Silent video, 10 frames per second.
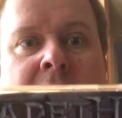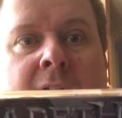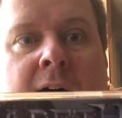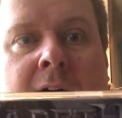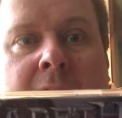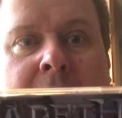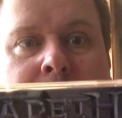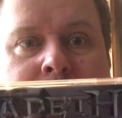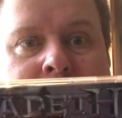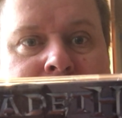
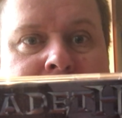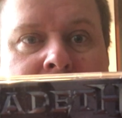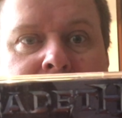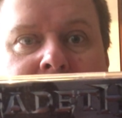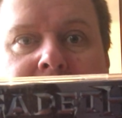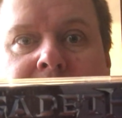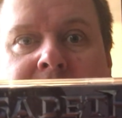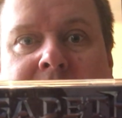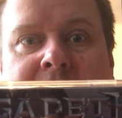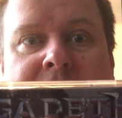Um, the
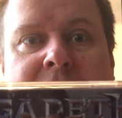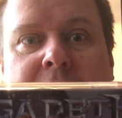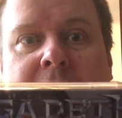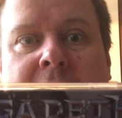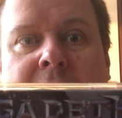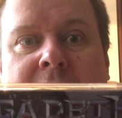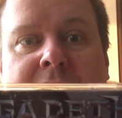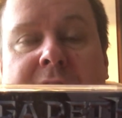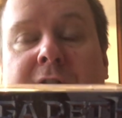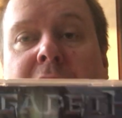thread is real,
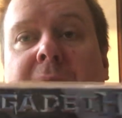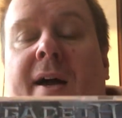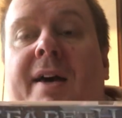Dystopia.